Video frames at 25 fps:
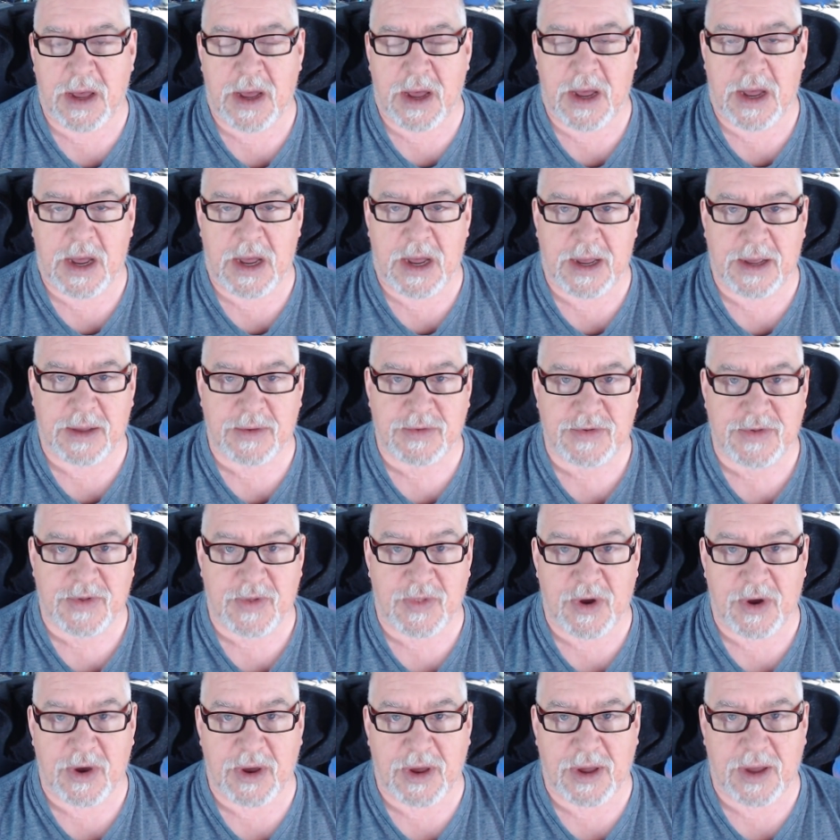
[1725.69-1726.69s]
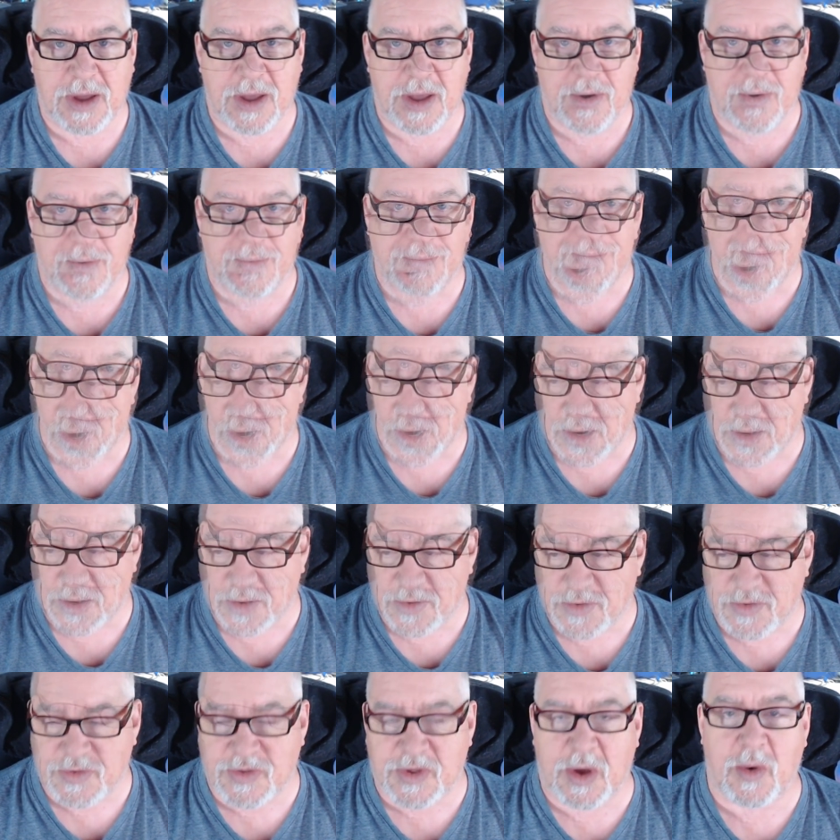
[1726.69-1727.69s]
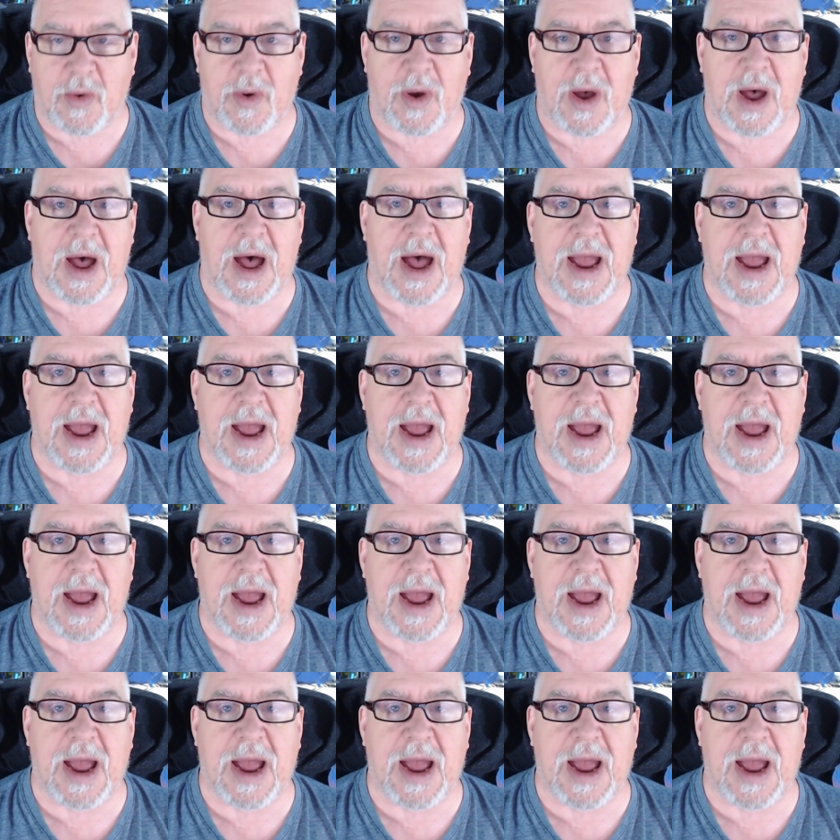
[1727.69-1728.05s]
Uh, so there you go. So